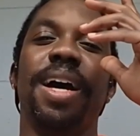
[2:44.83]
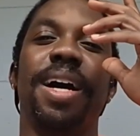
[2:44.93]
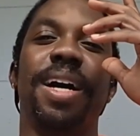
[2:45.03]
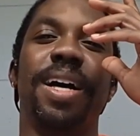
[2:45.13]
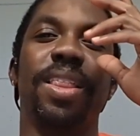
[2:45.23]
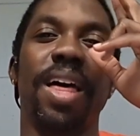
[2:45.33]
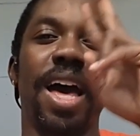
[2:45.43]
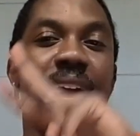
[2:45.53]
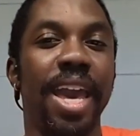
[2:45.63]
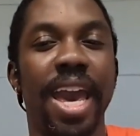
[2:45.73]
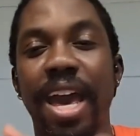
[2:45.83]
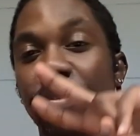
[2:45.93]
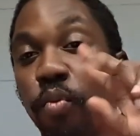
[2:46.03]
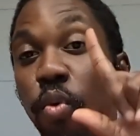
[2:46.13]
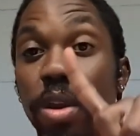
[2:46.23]
I
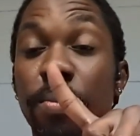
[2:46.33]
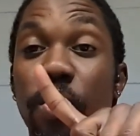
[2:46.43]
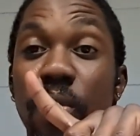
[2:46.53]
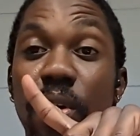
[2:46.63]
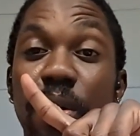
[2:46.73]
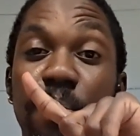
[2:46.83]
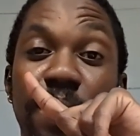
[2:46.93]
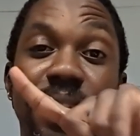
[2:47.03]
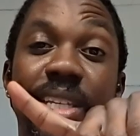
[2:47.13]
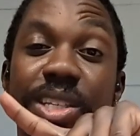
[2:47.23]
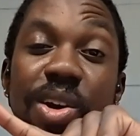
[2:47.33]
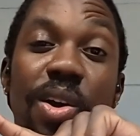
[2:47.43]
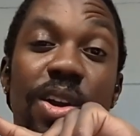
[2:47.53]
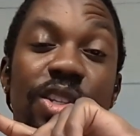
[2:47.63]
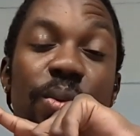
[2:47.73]
have one more business
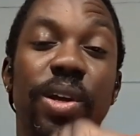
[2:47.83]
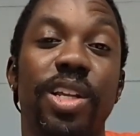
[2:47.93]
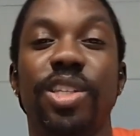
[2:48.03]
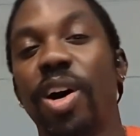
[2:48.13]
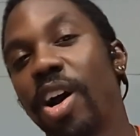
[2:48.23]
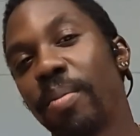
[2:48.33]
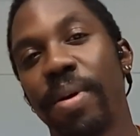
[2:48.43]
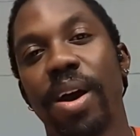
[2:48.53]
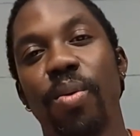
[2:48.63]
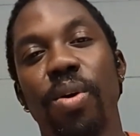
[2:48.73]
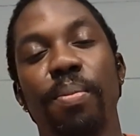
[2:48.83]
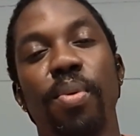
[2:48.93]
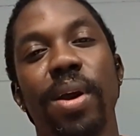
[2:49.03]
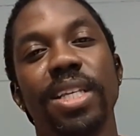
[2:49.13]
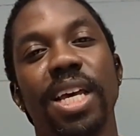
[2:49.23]
card, so we're going to talk about what
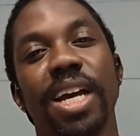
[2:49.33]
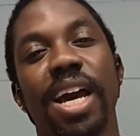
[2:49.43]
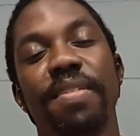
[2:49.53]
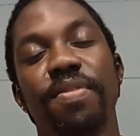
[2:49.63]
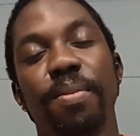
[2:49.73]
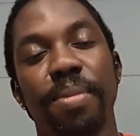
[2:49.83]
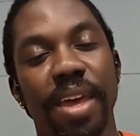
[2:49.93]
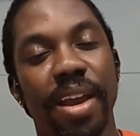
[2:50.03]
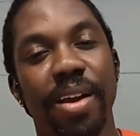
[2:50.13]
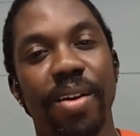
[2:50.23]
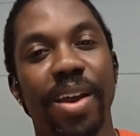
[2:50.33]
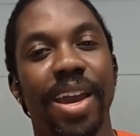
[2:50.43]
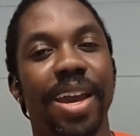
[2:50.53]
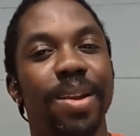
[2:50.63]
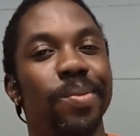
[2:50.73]
points I got from there,
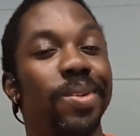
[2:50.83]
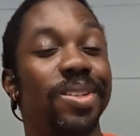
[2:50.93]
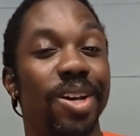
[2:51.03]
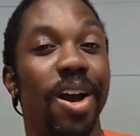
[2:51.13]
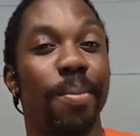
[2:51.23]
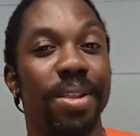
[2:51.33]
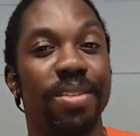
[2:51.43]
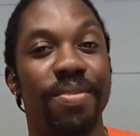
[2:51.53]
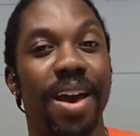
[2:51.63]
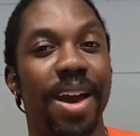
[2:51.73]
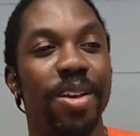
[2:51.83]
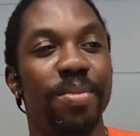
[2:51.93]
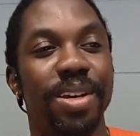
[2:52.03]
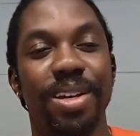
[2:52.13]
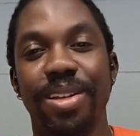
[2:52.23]
and we'll talk about the value
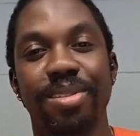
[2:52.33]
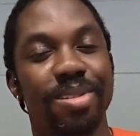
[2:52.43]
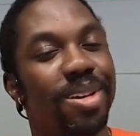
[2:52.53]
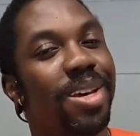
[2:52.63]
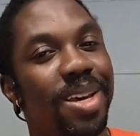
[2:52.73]
because